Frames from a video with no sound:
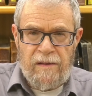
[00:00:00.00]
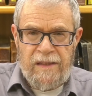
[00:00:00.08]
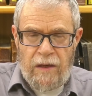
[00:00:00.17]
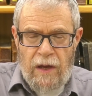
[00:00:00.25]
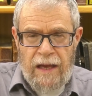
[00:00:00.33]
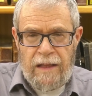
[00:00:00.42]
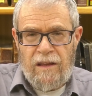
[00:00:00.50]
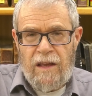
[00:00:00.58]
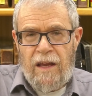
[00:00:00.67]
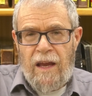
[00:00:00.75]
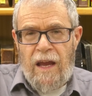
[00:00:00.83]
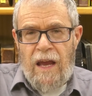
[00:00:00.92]
the Tzarat,
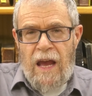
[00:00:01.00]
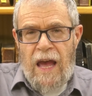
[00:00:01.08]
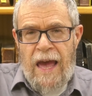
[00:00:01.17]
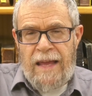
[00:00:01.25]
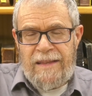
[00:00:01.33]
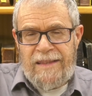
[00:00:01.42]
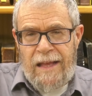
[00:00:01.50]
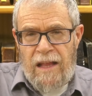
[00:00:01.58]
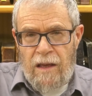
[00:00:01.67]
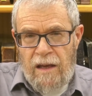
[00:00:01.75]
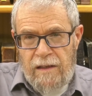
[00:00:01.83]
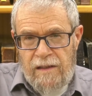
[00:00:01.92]
and
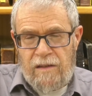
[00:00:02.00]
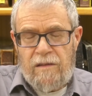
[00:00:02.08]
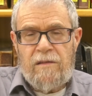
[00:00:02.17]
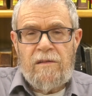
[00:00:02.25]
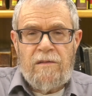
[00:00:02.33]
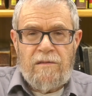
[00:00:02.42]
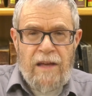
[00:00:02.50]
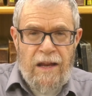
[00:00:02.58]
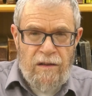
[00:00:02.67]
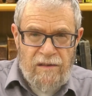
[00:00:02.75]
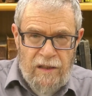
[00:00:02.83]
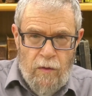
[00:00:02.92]
telling us how
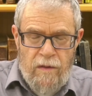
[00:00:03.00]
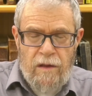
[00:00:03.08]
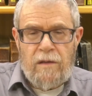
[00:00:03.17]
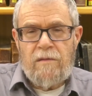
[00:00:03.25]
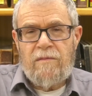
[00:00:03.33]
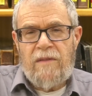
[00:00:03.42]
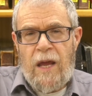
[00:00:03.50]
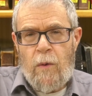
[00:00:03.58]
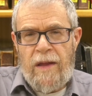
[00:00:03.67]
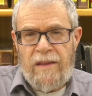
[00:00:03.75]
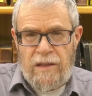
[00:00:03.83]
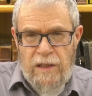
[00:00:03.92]
to deal with it, how to
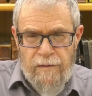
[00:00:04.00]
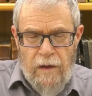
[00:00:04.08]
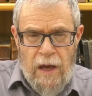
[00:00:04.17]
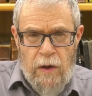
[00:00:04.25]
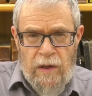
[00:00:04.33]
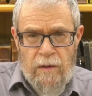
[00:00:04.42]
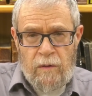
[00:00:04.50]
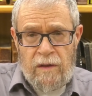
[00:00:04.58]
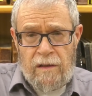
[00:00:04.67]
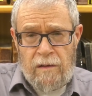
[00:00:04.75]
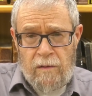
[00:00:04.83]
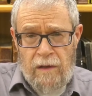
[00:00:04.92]
identify it,
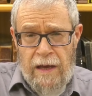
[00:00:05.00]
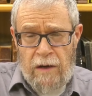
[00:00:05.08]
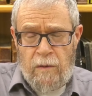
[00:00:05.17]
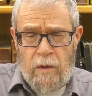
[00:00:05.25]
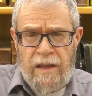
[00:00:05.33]
how